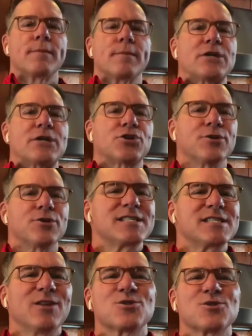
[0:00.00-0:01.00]
make sure you
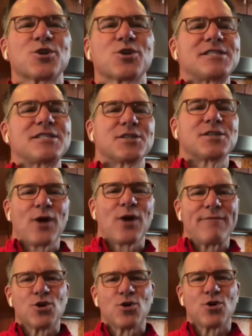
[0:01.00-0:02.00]
see those scratches that drive
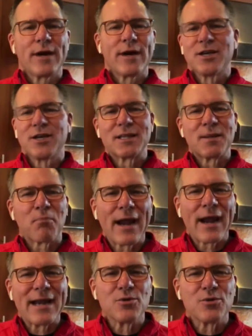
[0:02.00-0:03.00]
yeah. you crazy, get the
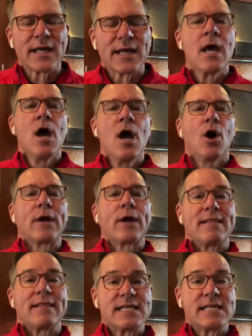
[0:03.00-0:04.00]
brand new thing.
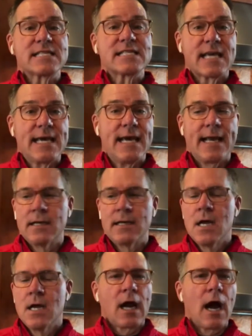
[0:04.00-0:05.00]
Okay, this kit
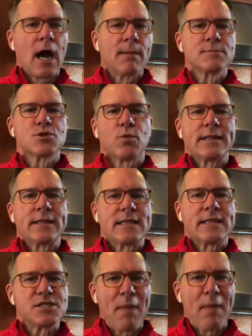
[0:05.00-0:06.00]
comes with
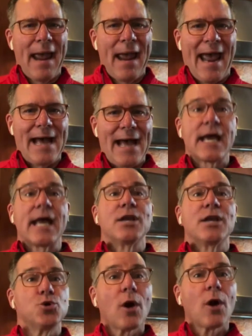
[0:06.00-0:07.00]
these pads
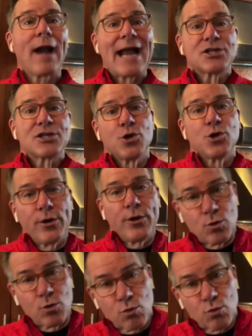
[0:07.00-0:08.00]
and you are actually going
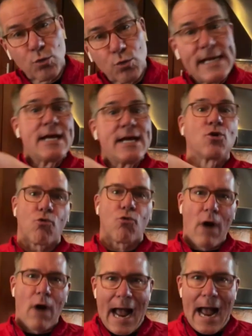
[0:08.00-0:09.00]
to
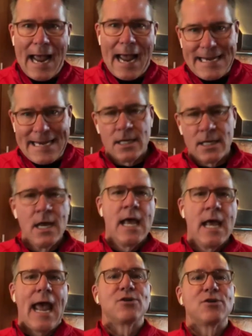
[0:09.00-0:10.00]
regrind
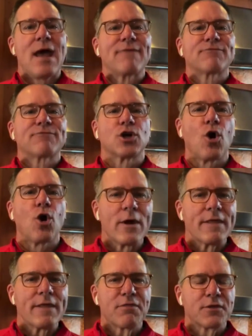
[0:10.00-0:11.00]
and you have to go
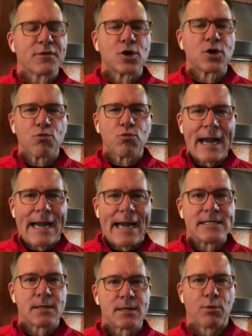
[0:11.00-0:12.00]
with the grain
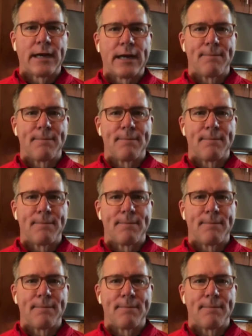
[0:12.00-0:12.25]
to bring it